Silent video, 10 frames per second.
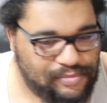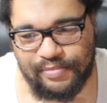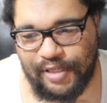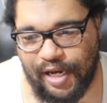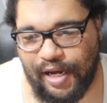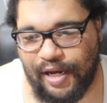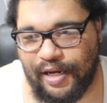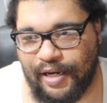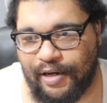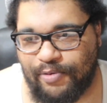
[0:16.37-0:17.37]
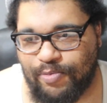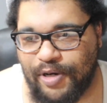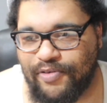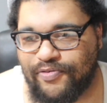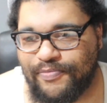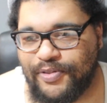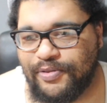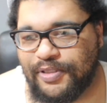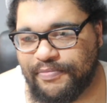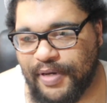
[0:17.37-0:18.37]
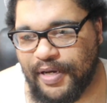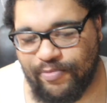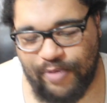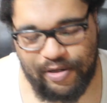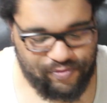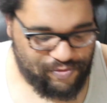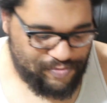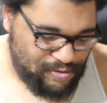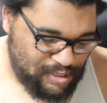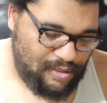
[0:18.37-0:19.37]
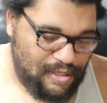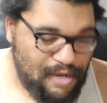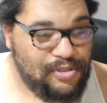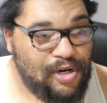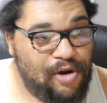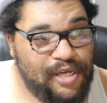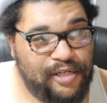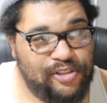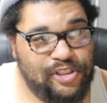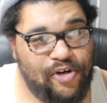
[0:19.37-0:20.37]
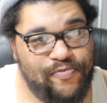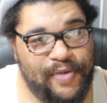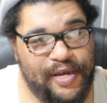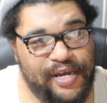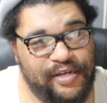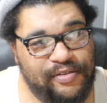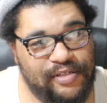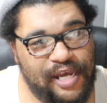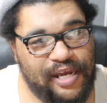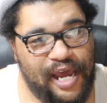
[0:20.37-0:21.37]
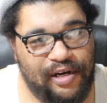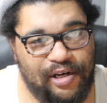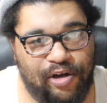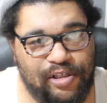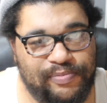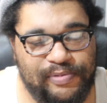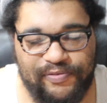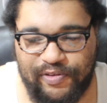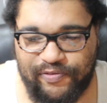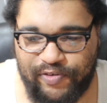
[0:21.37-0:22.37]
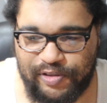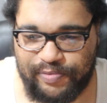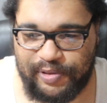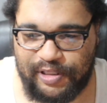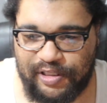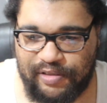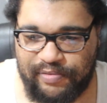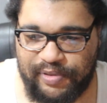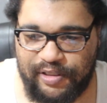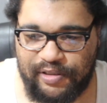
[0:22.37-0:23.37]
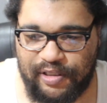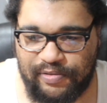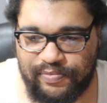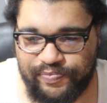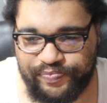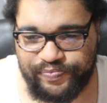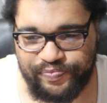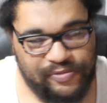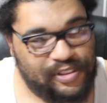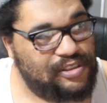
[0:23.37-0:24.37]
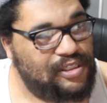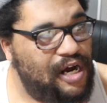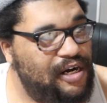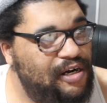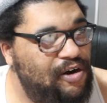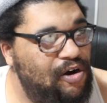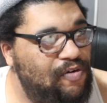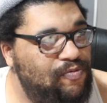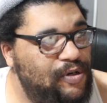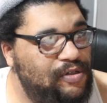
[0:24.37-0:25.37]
Ah, wonderful music, man. Wonderful music. It was an okay show, man. They kind of lost me for the first beginning, but you know, it started it off with